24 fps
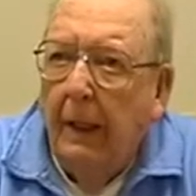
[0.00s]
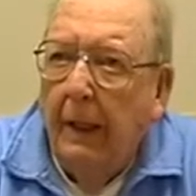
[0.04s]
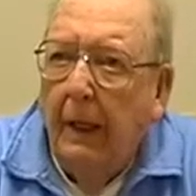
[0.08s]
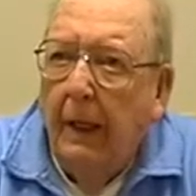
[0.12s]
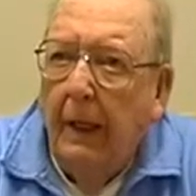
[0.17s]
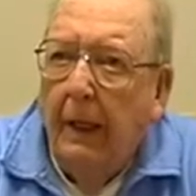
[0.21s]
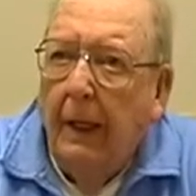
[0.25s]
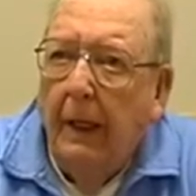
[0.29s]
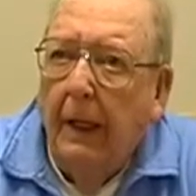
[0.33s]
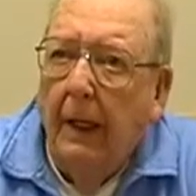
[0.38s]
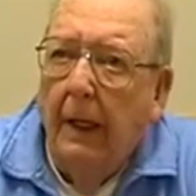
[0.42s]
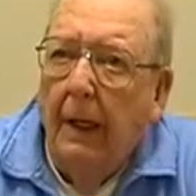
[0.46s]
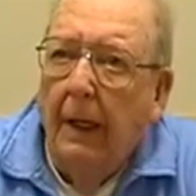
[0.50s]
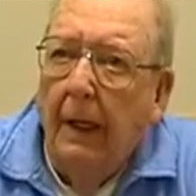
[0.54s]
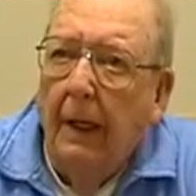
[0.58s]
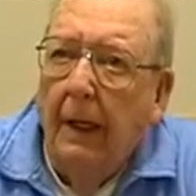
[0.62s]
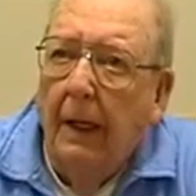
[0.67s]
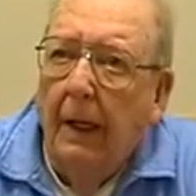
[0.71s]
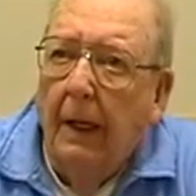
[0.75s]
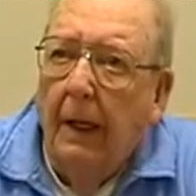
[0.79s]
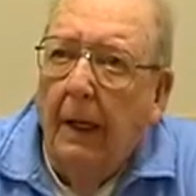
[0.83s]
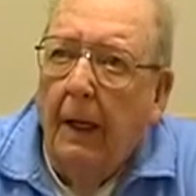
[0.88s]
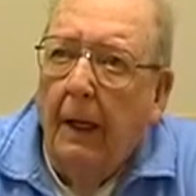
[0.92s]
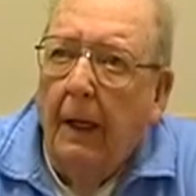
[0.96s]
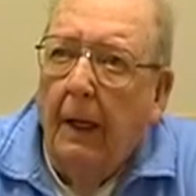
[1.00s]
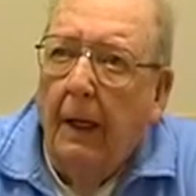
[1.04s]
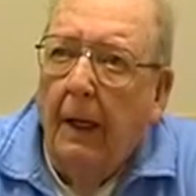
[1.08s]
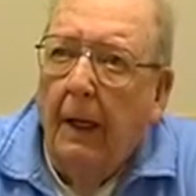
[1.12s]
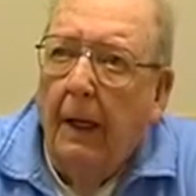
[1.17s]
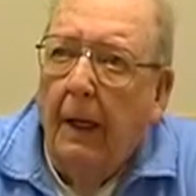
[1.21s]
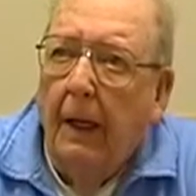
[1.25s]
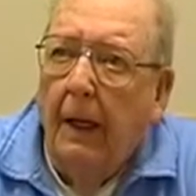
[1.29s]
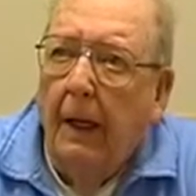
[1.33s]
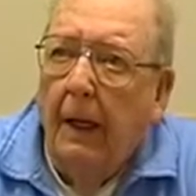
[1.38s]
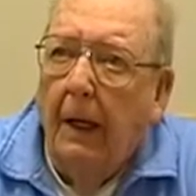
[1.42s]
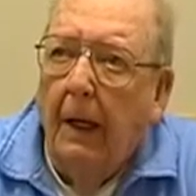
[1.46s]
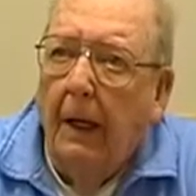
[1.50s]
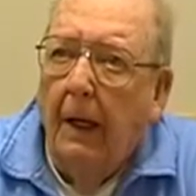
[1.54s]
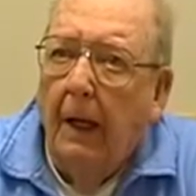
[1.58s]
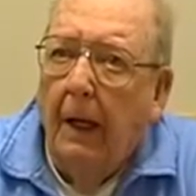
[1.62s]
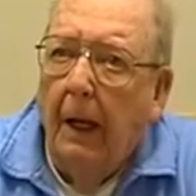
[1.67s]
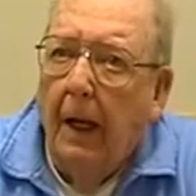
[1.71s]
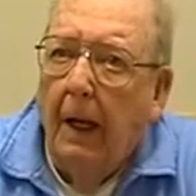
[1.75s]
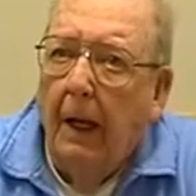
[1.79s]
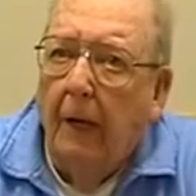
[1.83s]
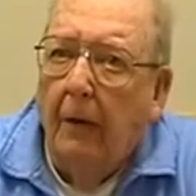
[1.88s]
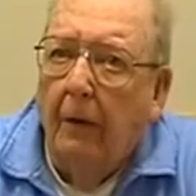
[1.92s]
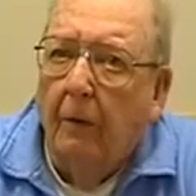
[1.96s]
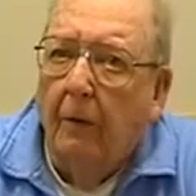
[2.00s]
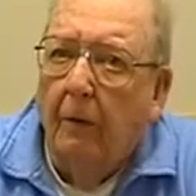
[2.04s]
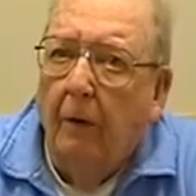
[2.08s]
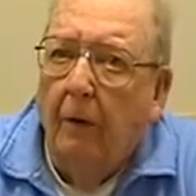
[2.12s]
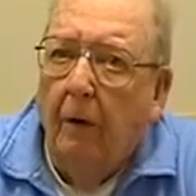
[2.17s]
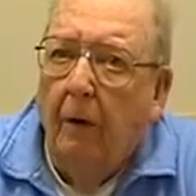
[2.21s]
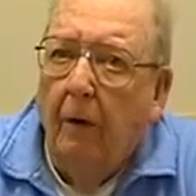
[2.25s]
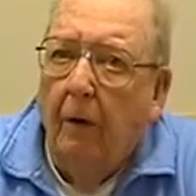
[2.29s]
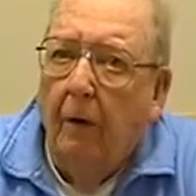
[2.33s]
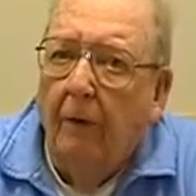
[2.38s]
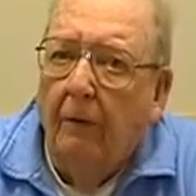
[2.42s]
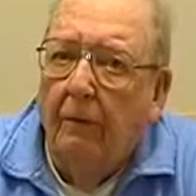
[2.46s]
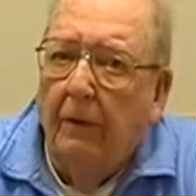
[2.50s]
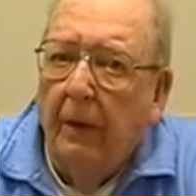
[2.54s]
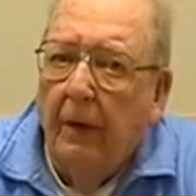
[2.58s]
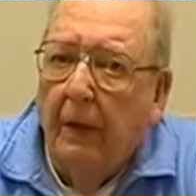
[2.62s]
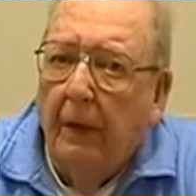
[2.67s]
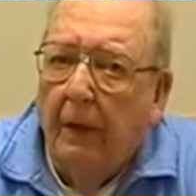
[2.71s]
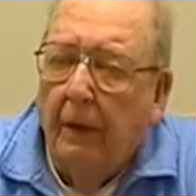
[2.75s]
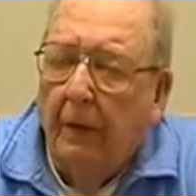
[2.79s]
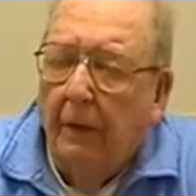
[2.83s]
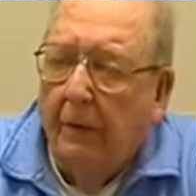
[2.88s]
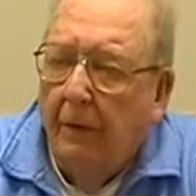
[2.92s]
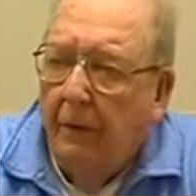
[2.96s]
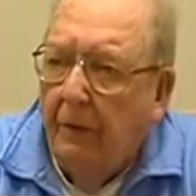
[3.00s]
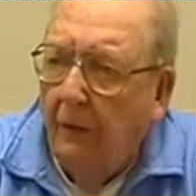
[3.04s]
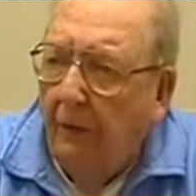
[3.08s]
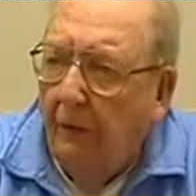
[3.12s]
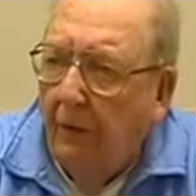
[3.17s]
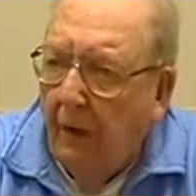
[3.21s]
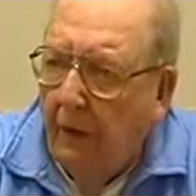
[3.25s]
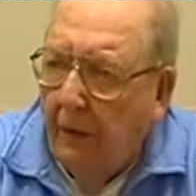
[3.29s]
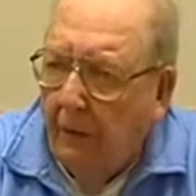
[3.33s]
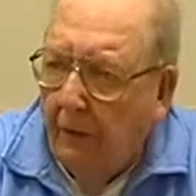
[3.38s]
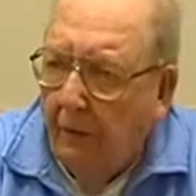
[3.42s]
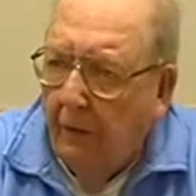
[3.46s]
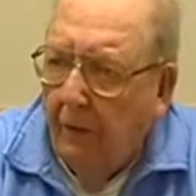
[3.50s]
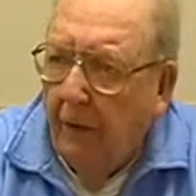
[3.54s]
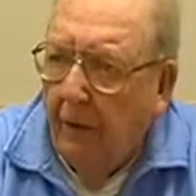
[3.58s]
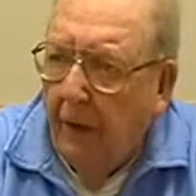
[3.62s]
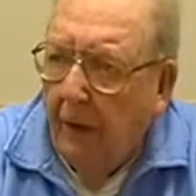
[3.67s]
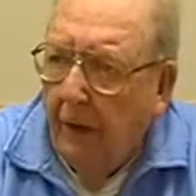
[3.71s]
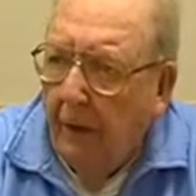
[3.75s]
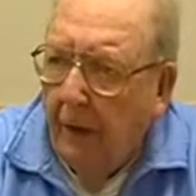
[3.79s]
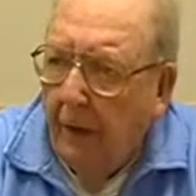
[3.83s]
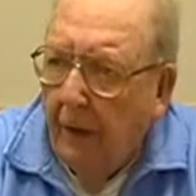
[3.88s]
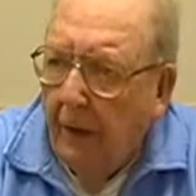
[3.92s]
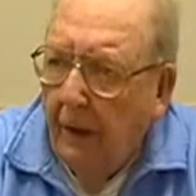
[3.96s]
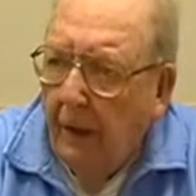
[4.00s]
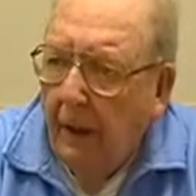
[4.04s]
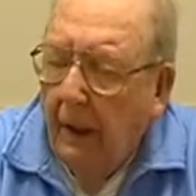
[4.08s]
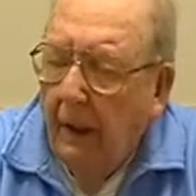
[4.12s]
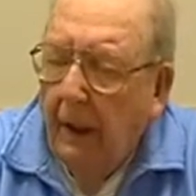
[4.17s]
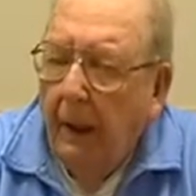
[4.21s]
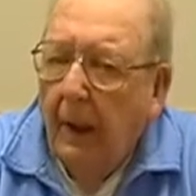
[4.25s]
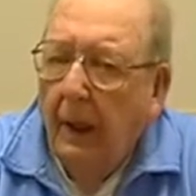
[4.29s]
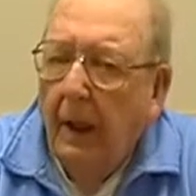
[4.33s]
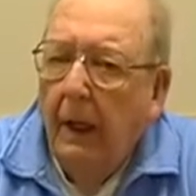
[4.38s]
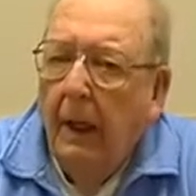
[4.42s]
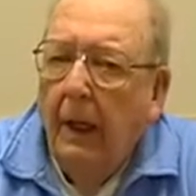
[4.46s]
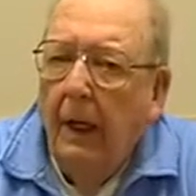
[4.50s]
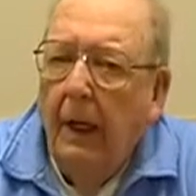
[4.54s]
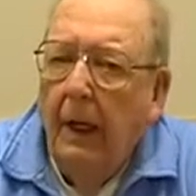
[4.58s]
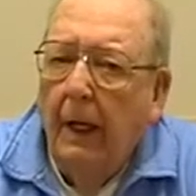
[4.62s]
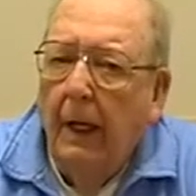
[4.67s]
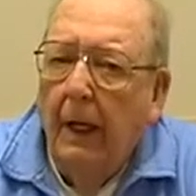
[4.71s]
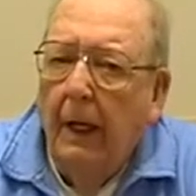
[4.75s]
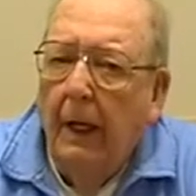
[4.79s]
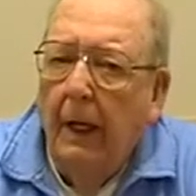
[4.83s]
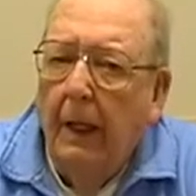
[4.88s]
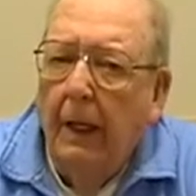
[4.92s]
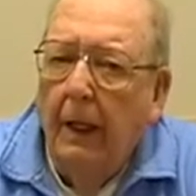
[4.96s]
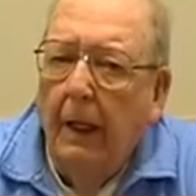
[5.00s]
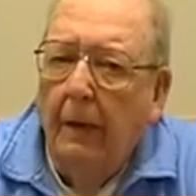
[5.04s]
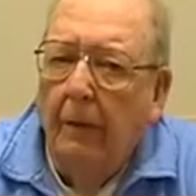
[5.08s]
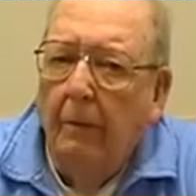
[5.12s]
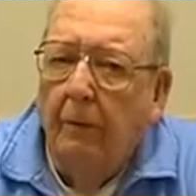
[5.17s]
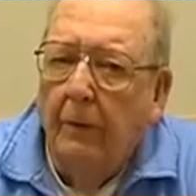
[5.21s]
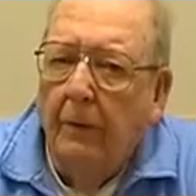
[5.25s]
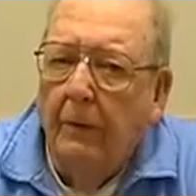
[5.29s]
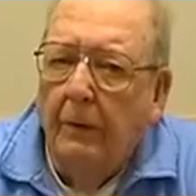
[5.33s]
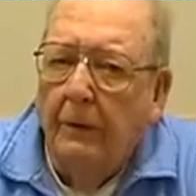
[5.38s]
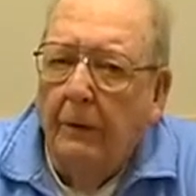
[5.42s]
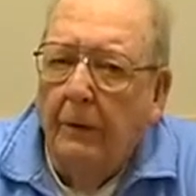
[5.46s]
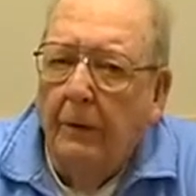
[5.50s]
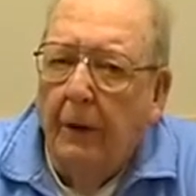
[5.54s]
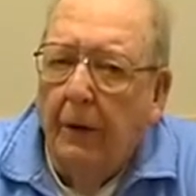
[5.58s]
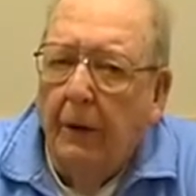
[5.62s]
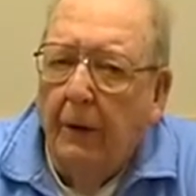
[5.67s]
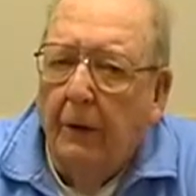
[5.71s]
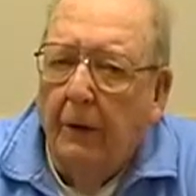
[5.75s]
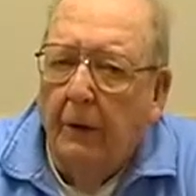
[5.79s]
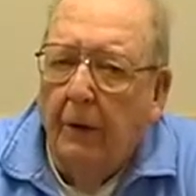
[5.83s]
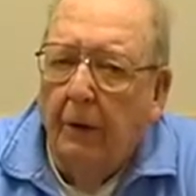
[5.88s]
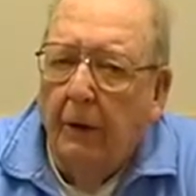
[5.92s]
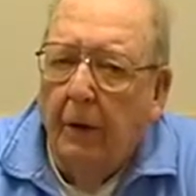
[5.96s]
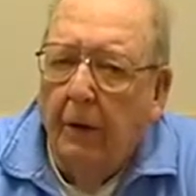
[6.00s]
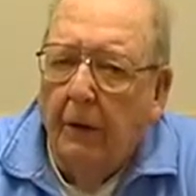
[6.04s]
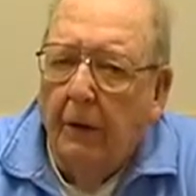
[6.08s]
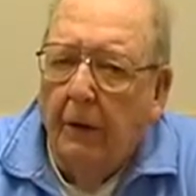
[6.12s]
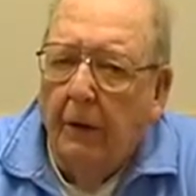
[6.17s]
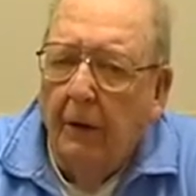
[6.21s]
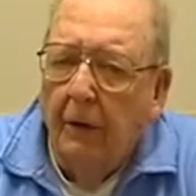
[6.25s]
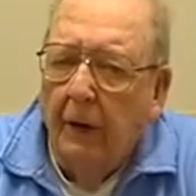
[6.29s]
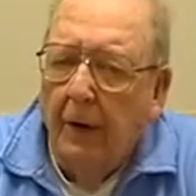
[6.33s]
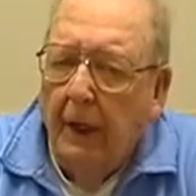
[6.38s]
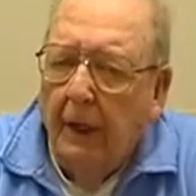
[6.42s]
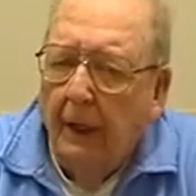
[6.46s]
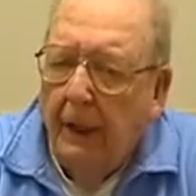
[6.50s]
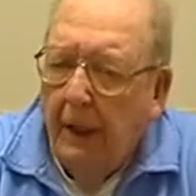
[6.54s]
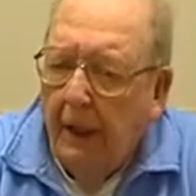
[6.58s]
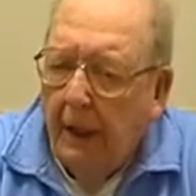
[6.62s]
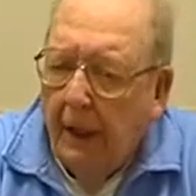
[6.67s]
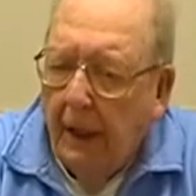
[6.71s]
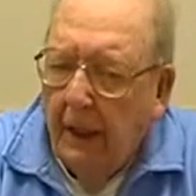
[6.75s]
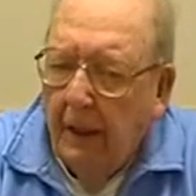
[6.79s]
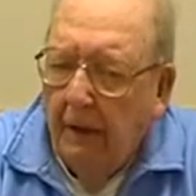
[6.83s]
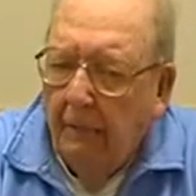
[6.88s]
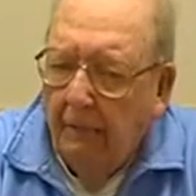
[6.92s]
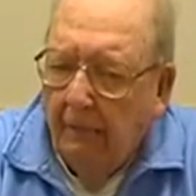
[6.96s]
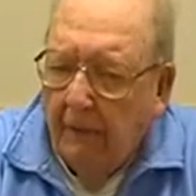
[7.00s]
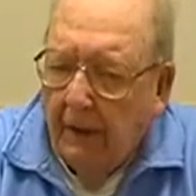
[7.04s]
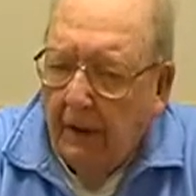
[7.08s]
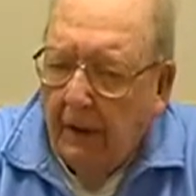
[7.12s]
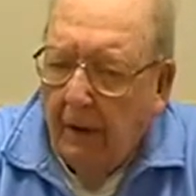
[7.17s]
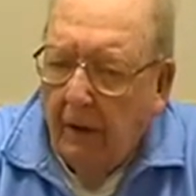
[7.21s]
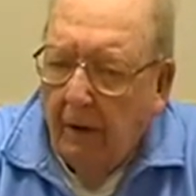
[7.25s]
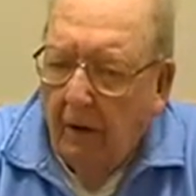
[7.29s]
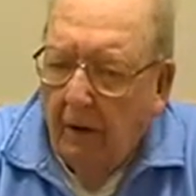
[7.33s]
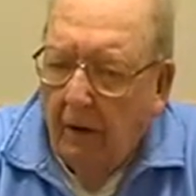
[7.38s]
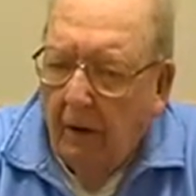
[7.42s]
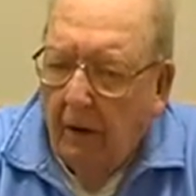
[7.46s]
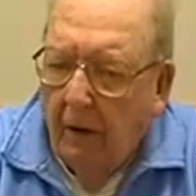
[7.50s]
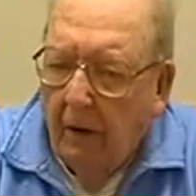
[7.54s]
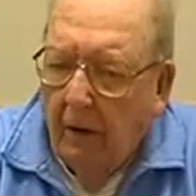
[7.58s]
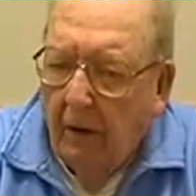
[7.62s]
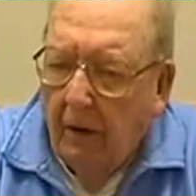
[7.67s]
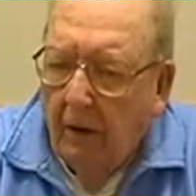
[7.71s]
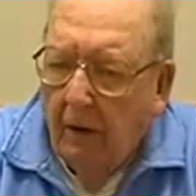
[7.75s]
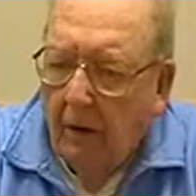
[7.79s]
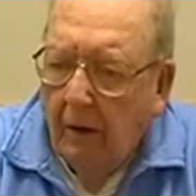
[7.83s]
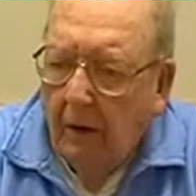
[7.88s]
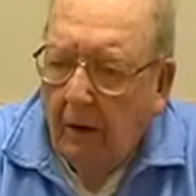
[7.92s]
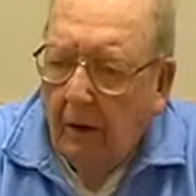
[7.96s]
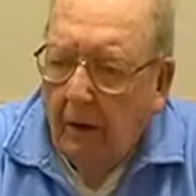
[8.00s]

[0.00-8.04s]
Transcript: Uh, It had a crew of uh, two hundred, and it was uh, two hundred eighty-nine feet long,